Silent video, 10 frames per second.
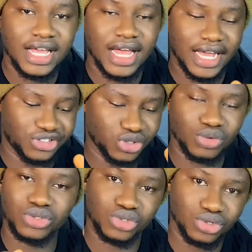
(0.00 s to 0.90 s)
I just
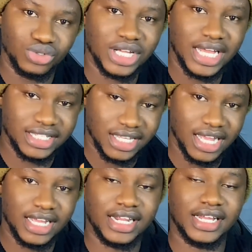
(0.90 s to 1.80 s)
want to show you guys the
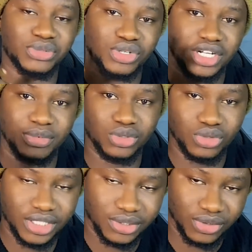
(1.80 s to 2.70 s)
guide as we're going to be
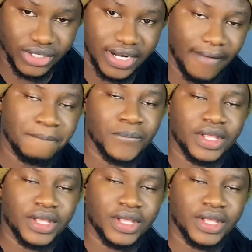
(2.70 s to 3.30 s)
doing it together.